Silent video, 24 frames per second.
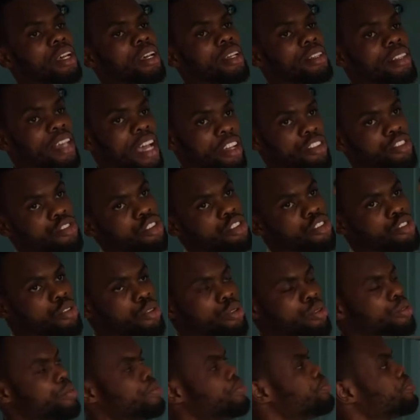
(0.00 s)
titration,
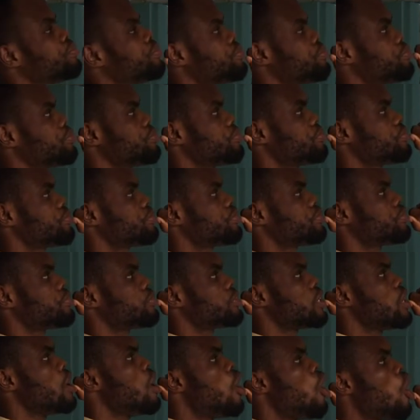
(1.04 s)

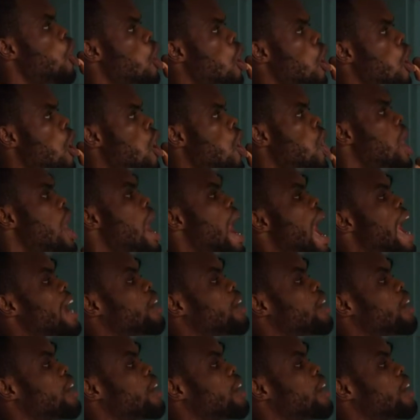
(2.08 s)
or I